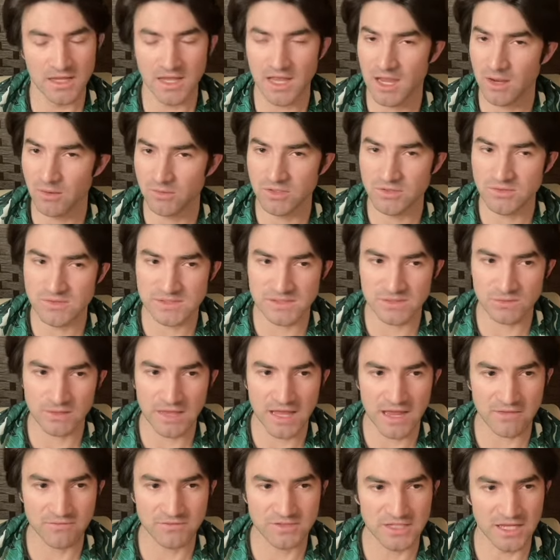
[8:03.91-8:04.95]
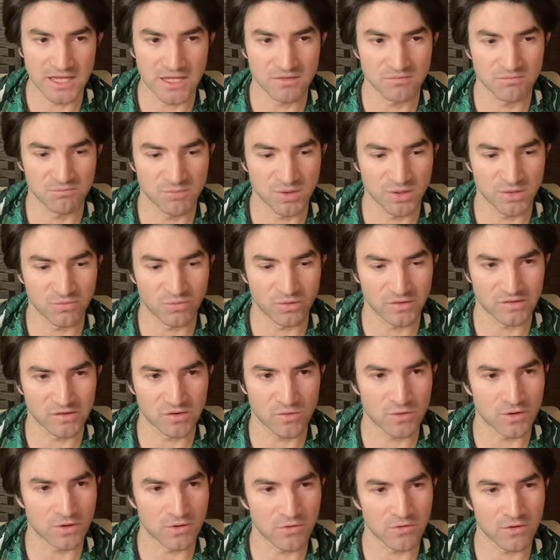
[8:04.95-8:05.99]
And you still have debt, but what's
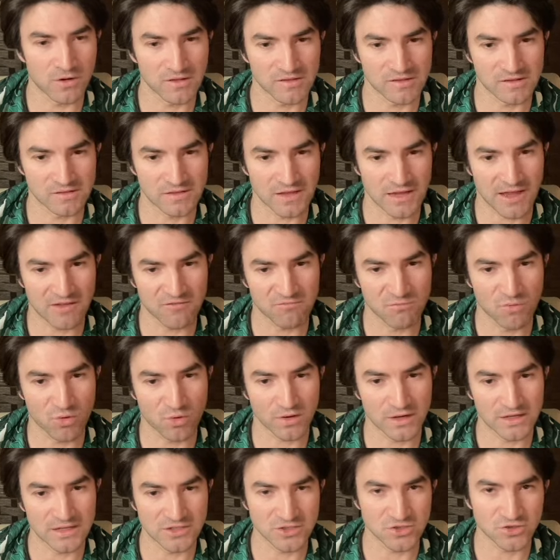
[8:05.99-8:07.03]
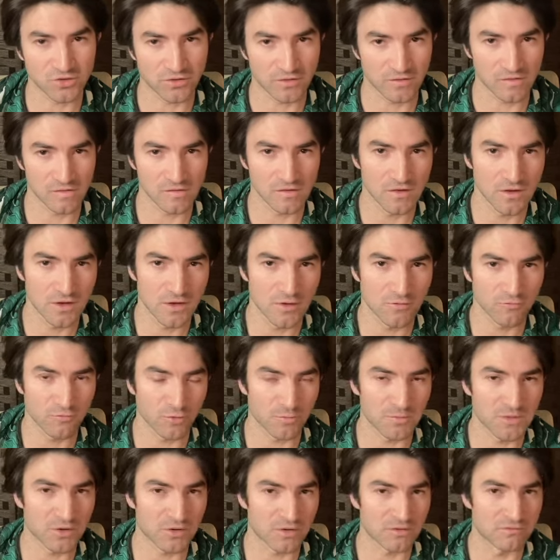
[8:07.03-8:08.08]
going on is that they have more interest
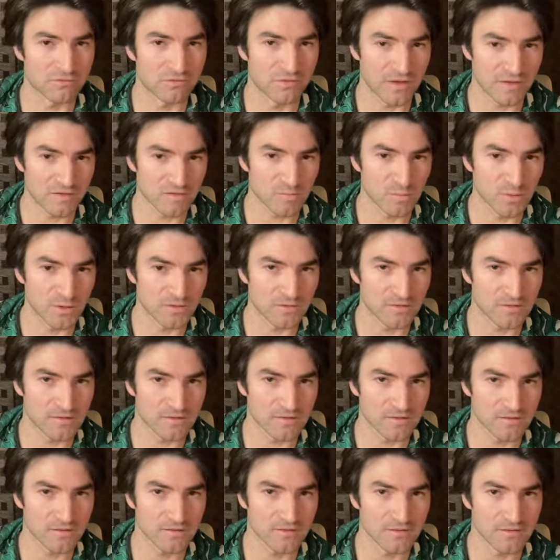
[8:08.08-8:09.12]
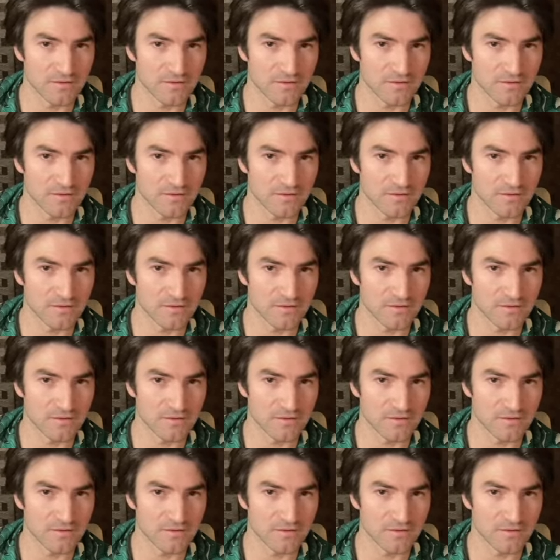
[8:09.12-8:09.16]
from their investments